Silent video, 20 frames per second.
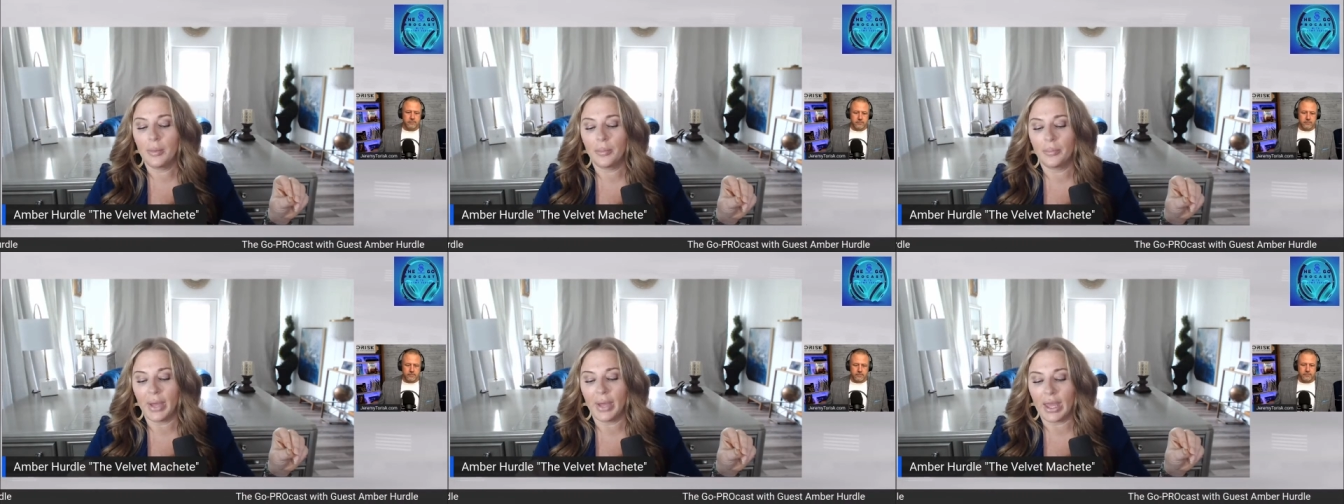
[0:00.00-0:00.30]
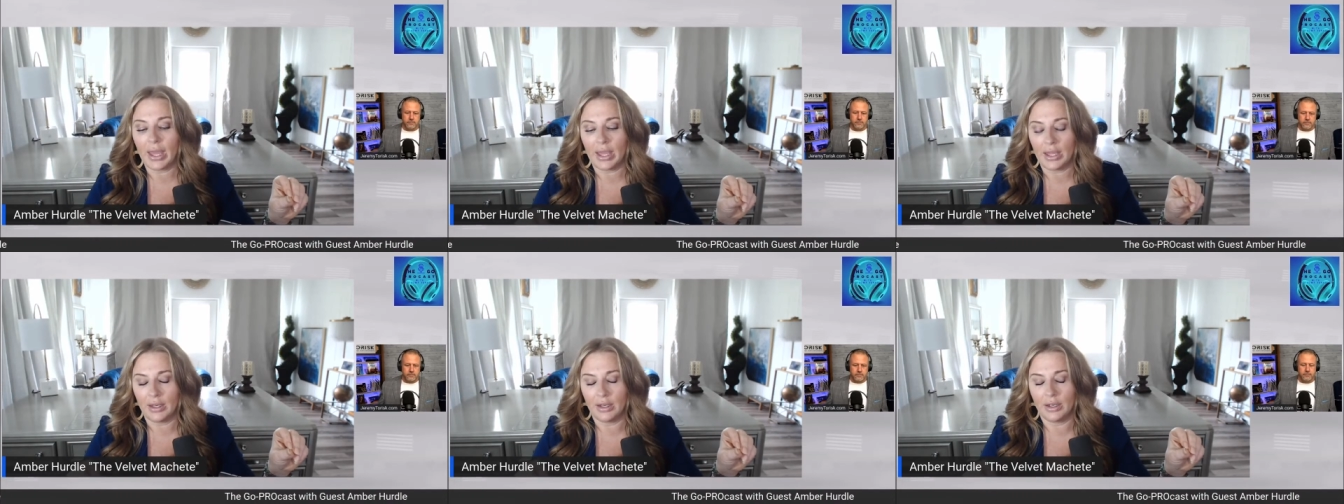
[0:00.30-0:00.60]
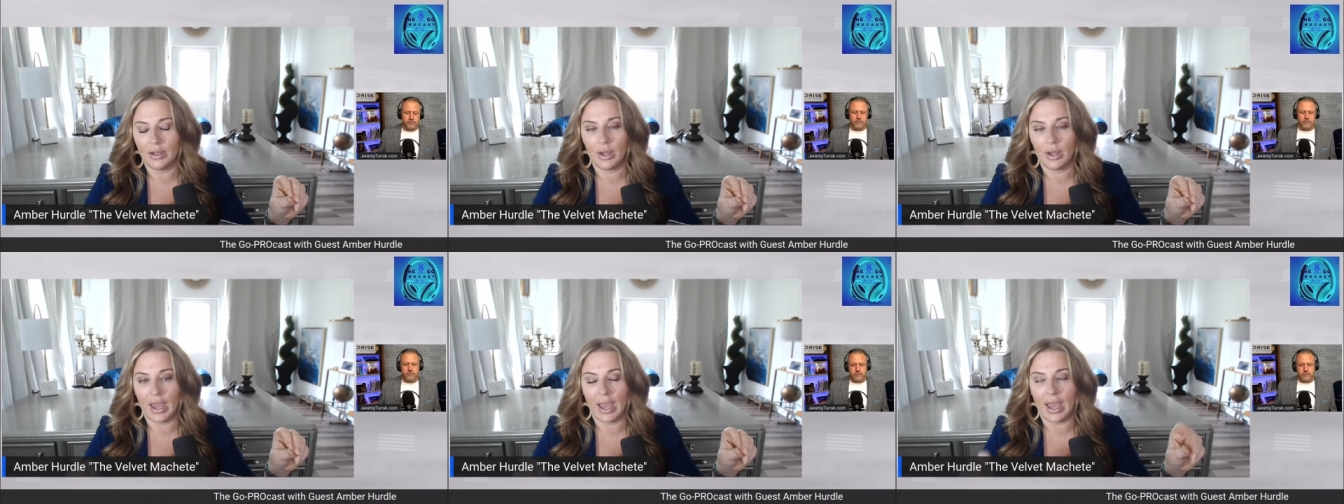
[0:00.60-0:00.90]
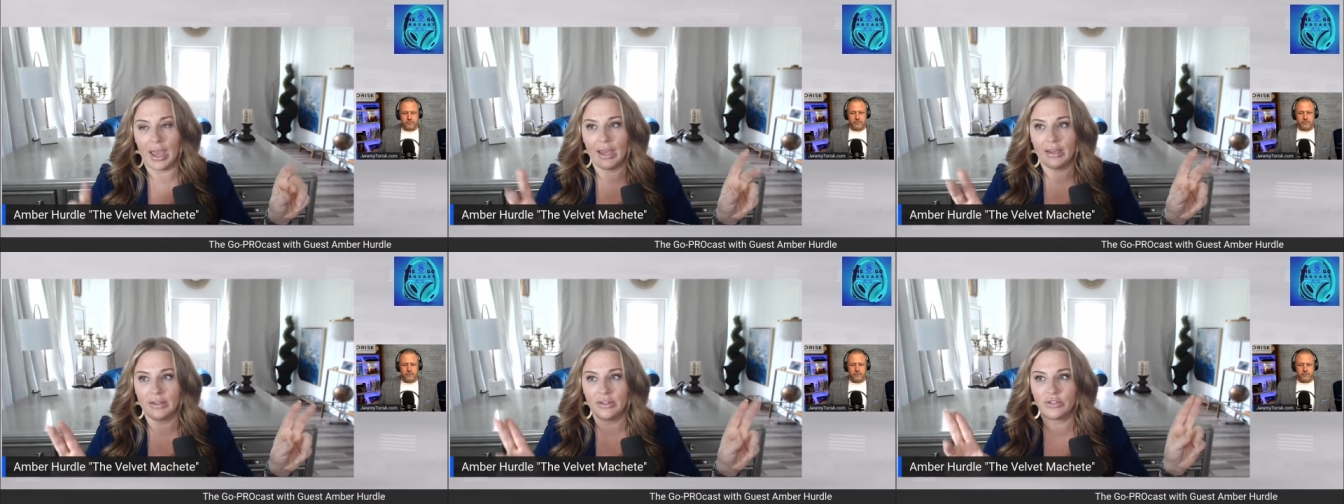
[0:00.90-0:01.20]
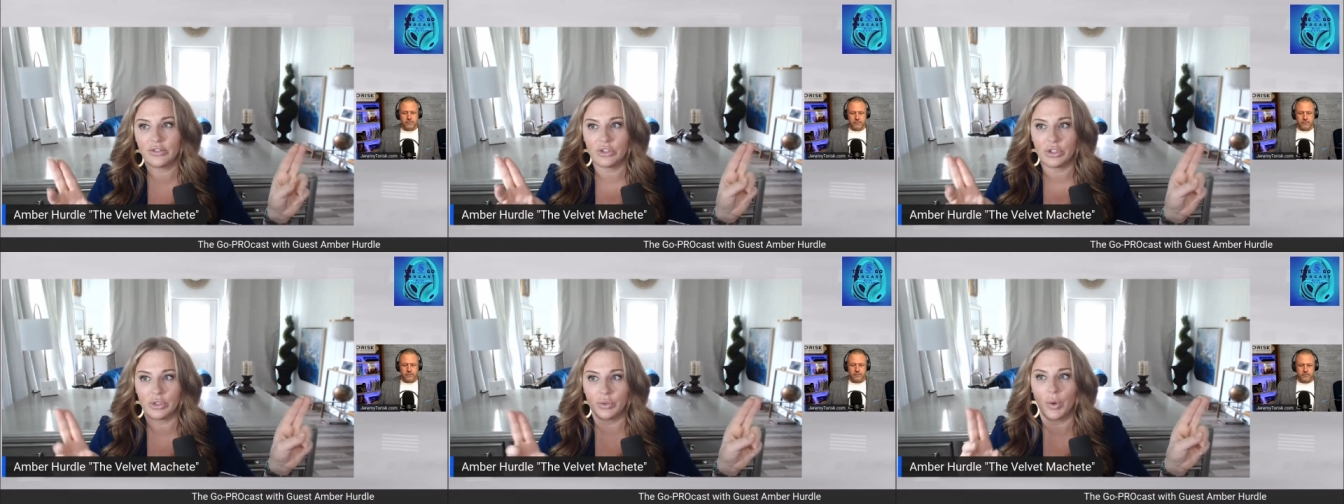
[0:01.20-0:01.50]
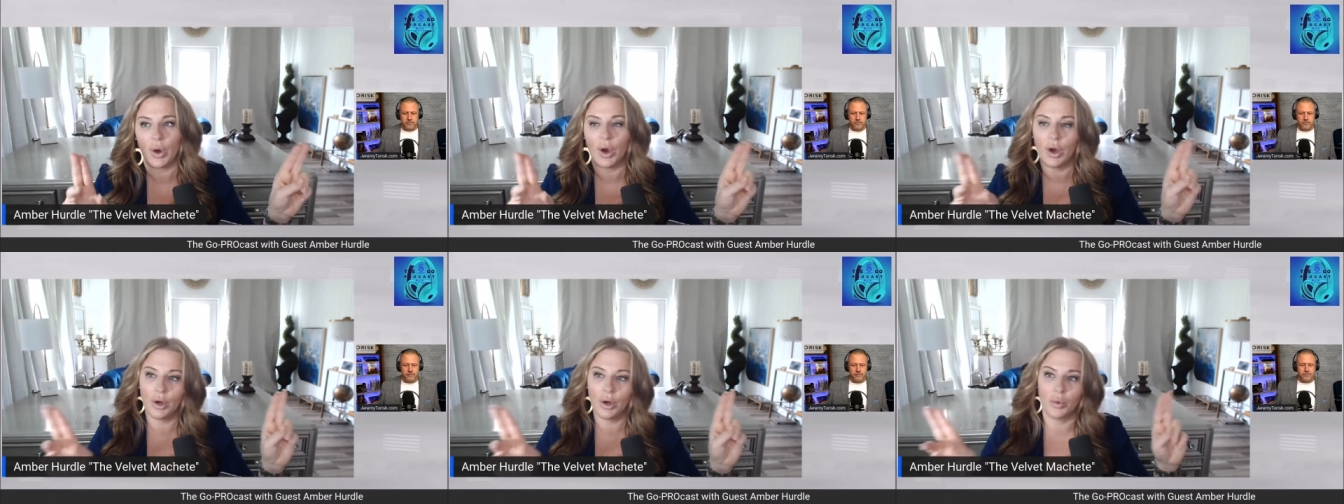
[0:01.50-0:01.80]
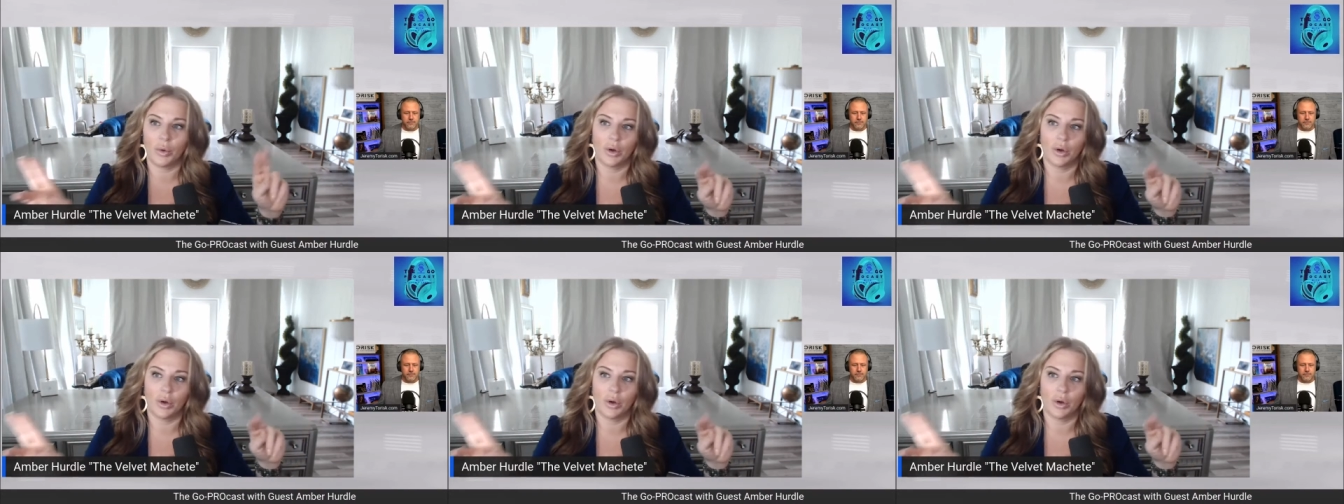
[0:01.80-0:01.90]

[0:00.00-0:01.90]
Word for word: But as you are